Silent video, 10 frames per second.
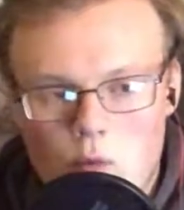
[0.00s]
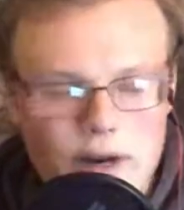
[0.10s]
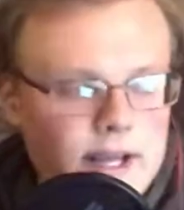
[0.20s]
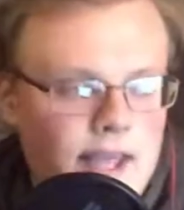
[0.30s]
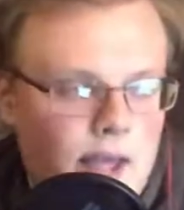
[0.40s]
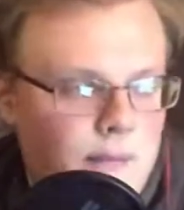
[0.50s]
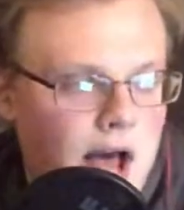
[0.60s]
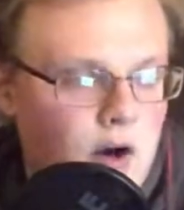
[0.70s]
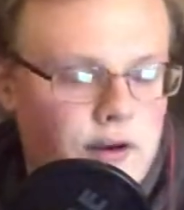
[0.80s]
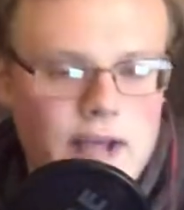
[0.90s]
when it came
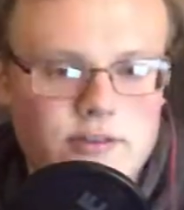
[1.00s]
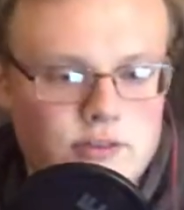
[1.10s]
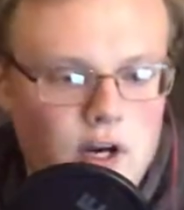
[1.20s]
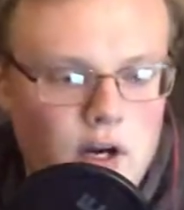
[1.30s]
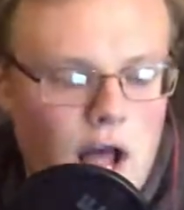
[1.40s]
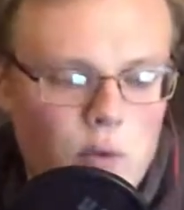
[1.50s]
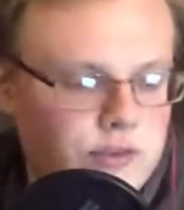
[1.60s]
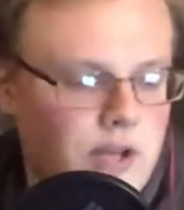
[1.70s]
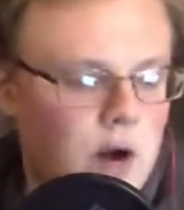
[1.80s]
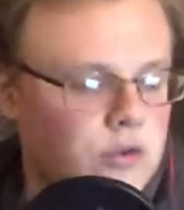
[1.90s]
out and I
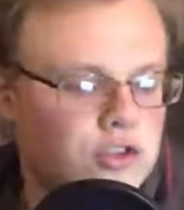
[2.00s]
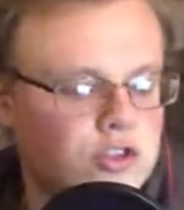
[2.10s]
was